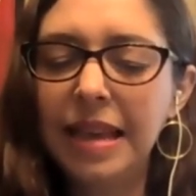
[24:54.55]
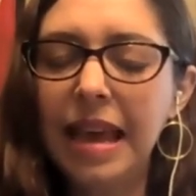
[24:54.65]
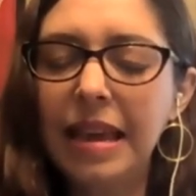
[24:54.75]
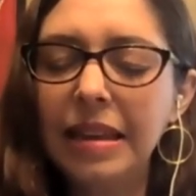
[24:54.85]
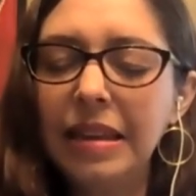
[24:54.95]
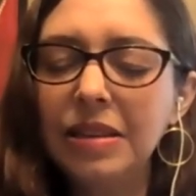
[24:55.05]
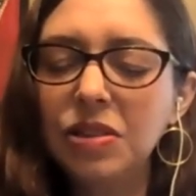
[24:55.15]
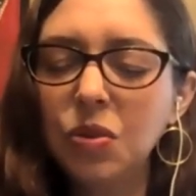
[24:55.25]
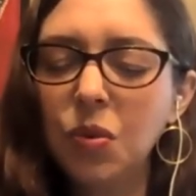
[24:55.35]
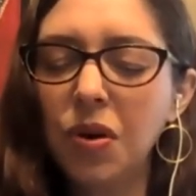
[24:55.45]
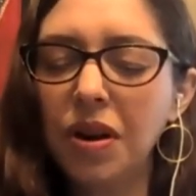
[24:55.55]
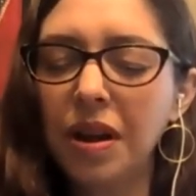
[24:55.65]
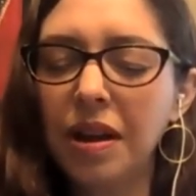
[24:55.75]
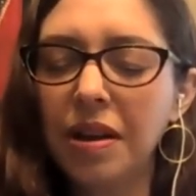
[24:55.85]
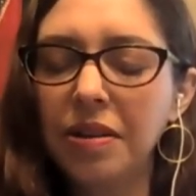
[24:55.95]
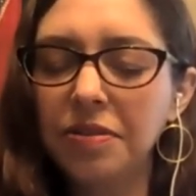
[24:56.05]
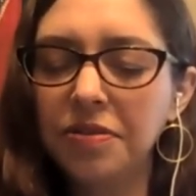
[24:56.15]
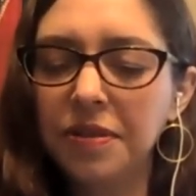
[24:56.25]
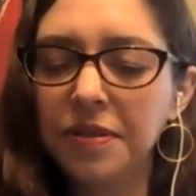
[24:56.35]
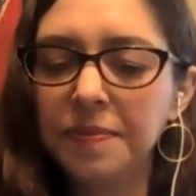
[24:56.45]
any sort of
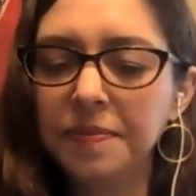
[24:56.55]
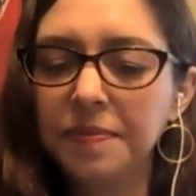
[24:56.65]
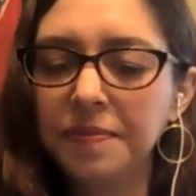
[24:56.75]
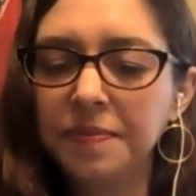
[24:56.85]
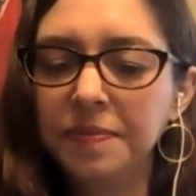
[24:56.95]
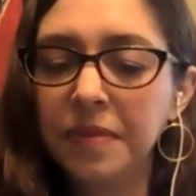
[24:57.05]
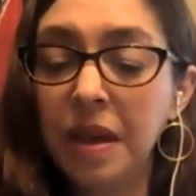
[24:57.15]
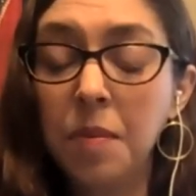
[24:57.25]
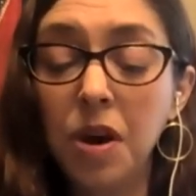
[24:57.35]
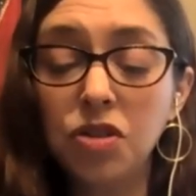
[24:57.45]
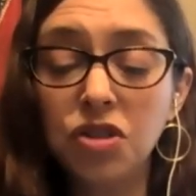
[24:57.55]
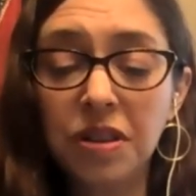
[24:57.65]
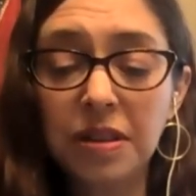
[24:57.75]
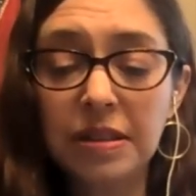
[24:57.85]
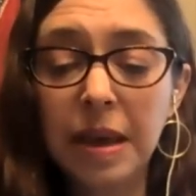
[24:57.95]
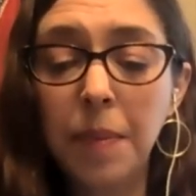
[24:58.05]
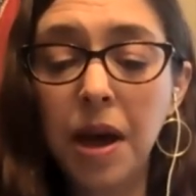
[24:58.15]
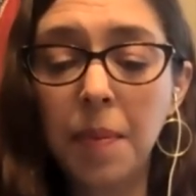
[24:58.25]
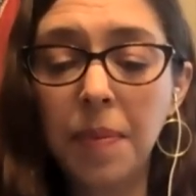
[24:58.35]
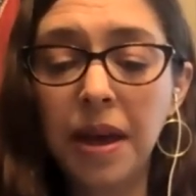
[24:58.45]
emotions that
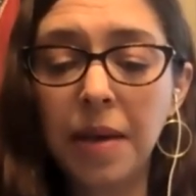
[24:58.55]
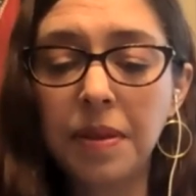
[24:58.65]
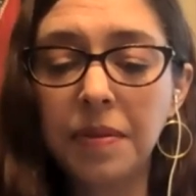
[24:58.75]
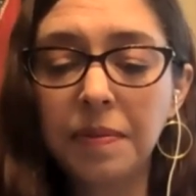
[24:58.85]
pop up.